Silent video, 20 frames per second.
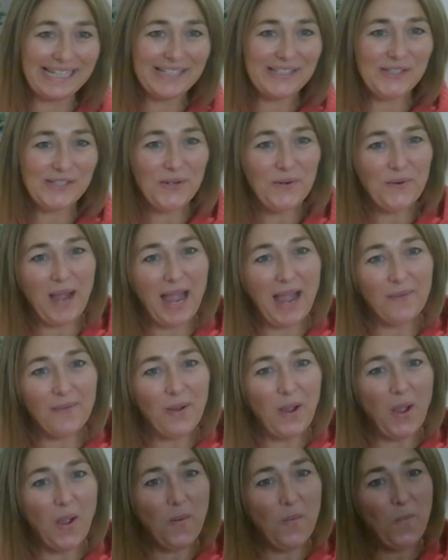So
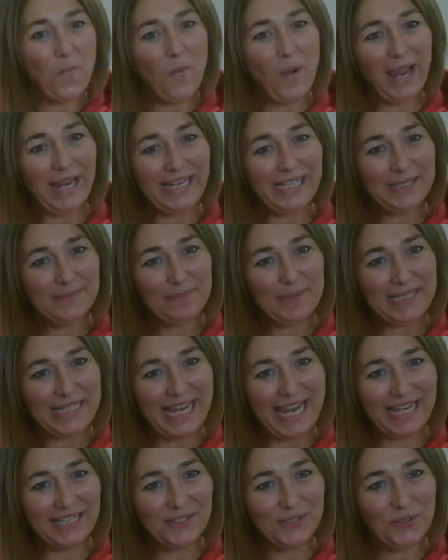our white
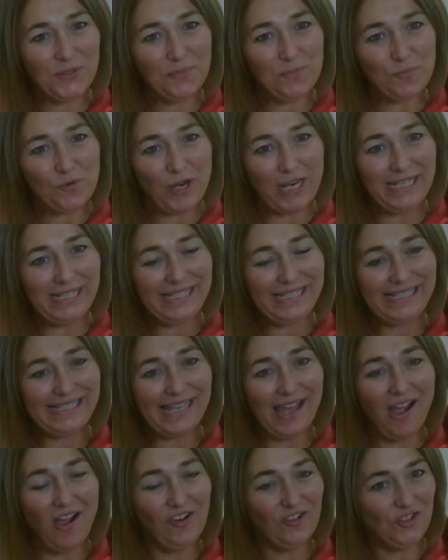potato prints
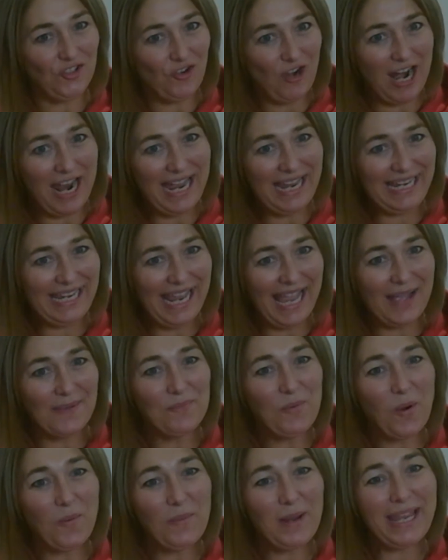are dry, and
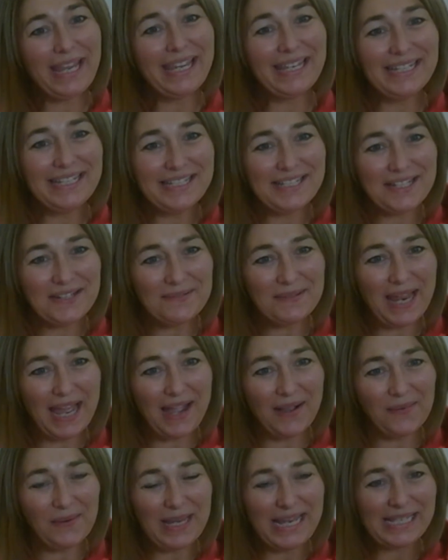what we're going to do
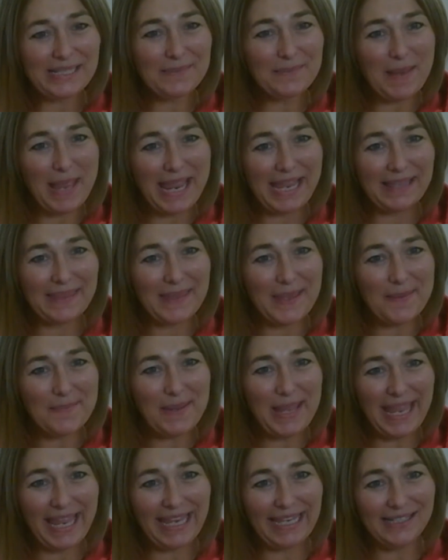now is make them
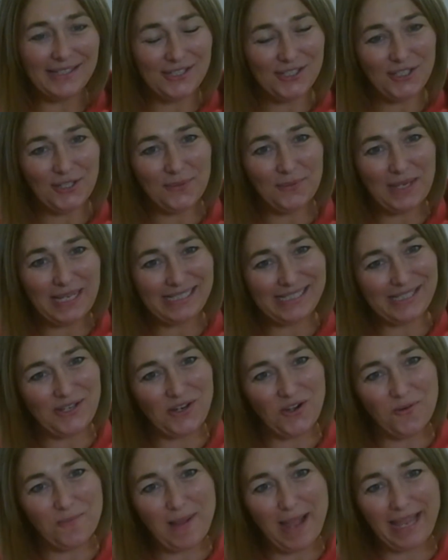into a
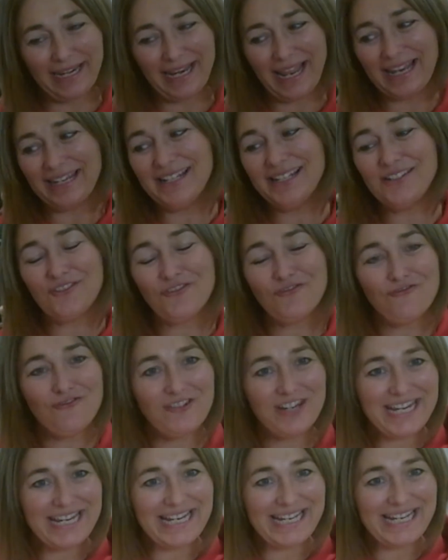snowman, and it's
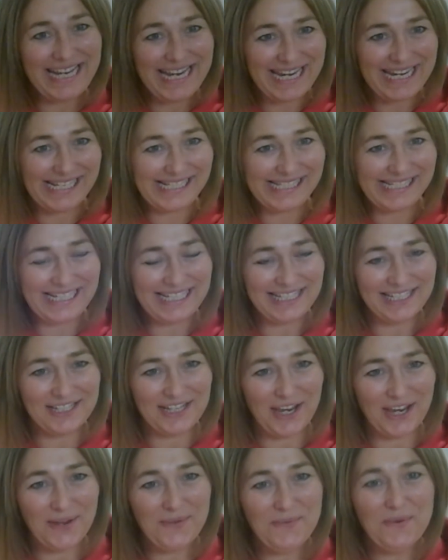really easy to
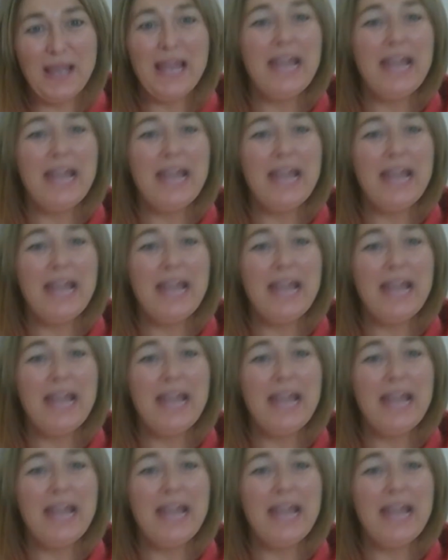do.